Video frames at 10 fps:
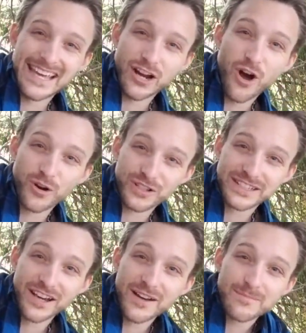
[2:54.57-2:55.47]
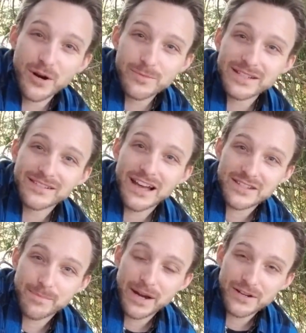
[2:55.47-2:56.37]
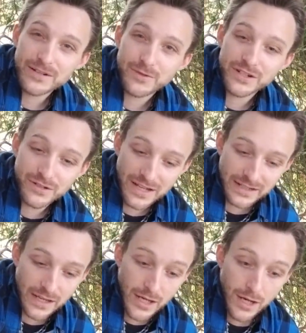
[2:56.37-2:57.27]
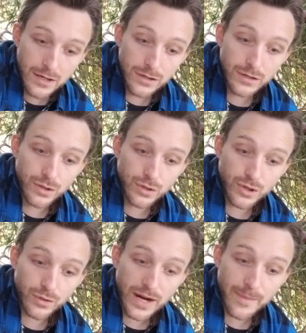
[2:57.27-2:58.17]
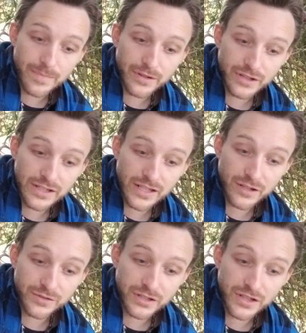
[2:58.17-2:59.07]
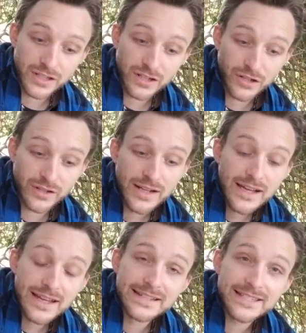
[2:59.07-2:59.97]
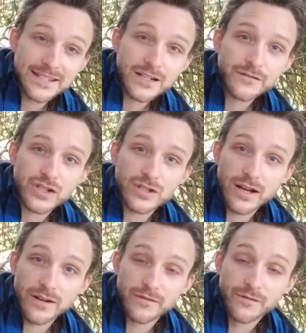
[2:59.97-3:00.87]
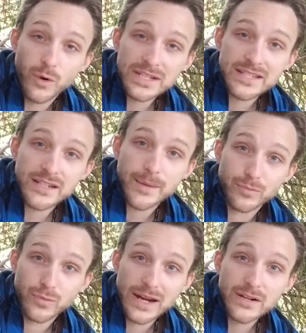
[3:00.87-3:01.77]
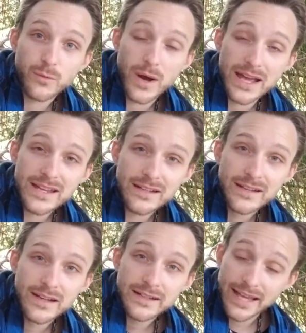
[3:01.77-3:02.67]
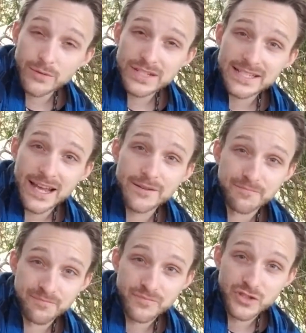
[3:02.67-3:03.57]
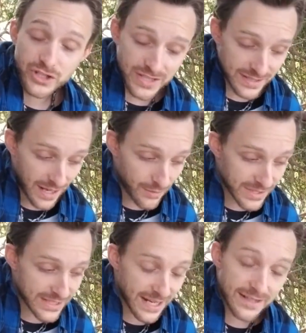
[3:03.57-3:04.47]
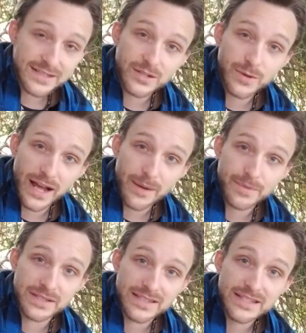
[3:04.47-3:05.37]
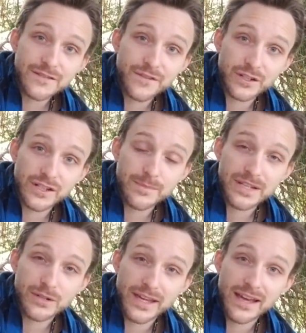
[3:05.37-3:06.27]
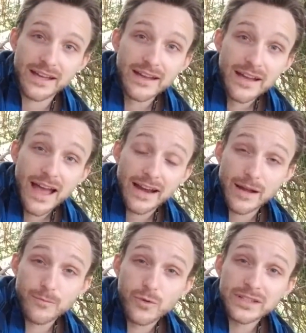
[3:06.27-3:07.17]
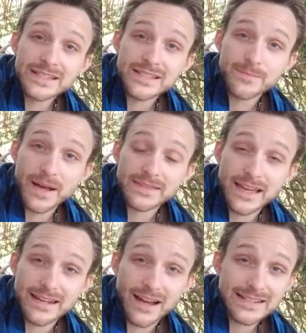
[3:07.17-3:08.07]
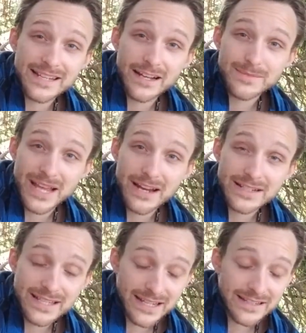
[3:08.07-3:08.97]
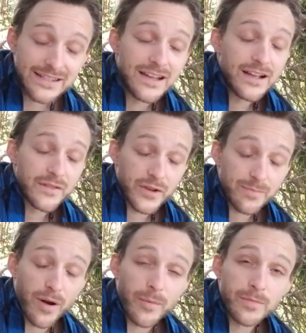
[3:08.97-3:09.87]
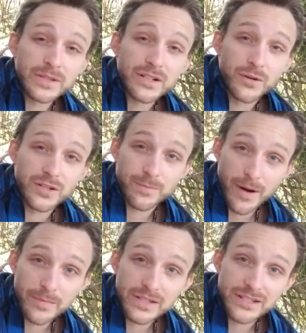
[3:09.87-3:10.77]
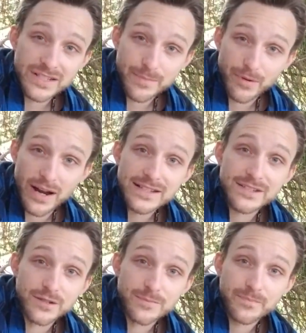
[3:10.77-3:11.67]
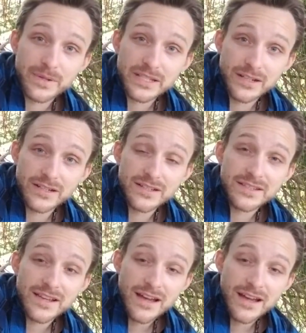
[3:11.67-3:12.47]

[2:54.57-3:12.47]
heart gut moment as a parent when you're like, oh crap, they're gonna get hurt, they're gonna get hurt. Instead of voicing right away, count to 10. Just count to 10, see what happens. See if they're gonna be okay. And I'm willing to bet that 9 times out of 10, you're probably gonna surprise you, because